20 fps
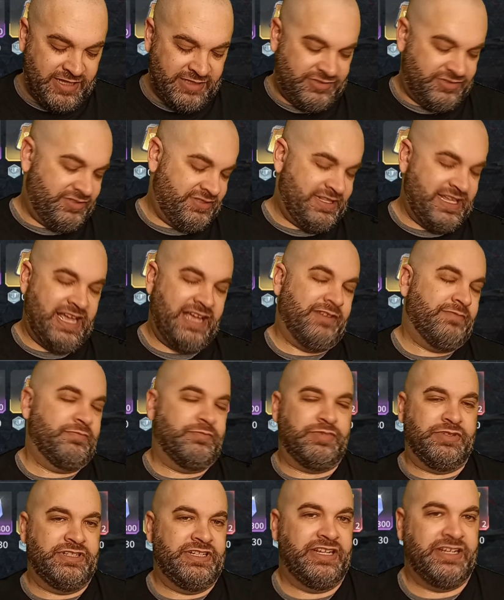Just
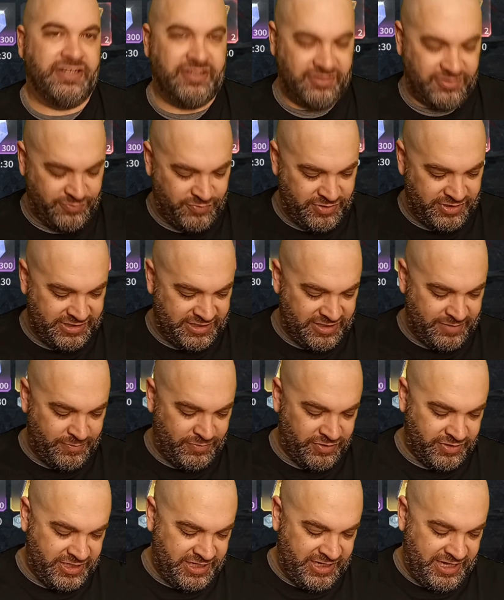that particular one that
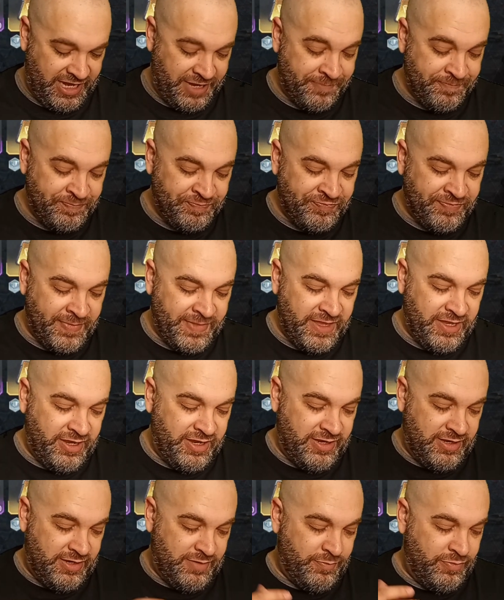I'm looking at.
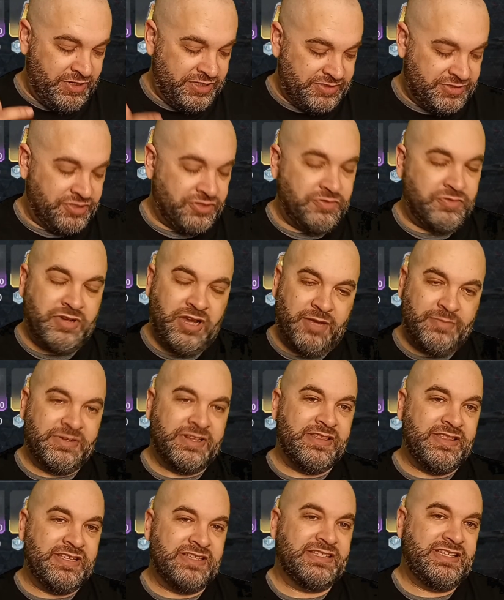But so you come
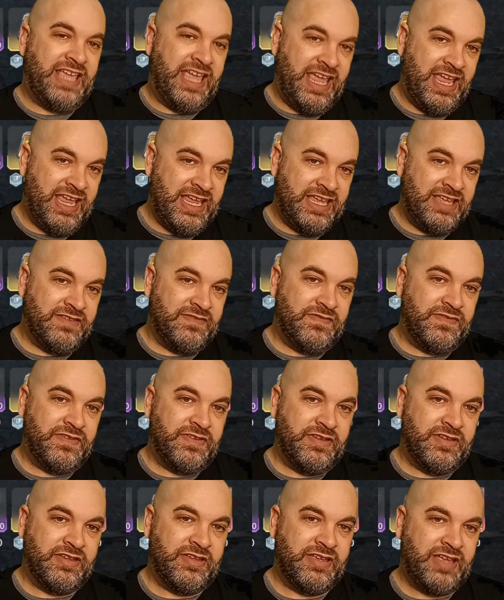to this cave
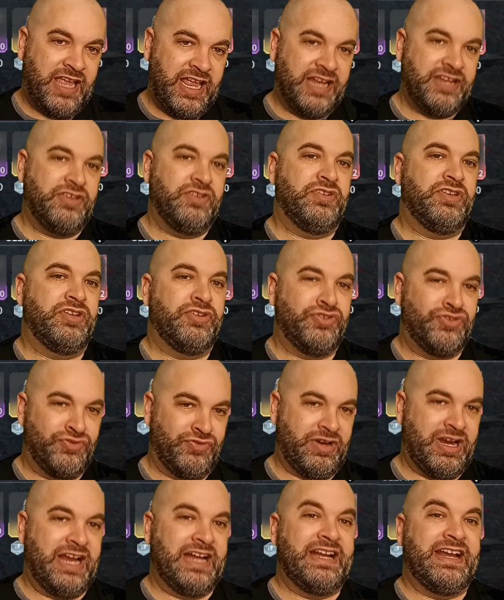and you can
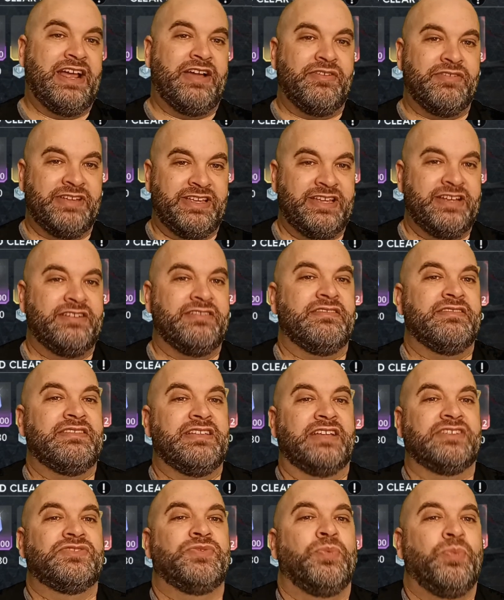grind out gear,
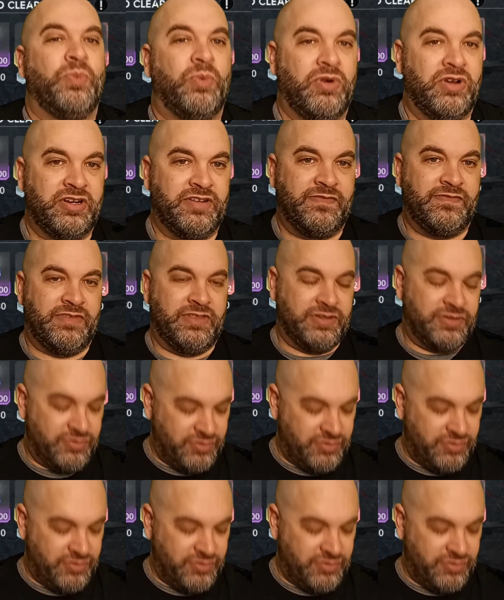and that's one of the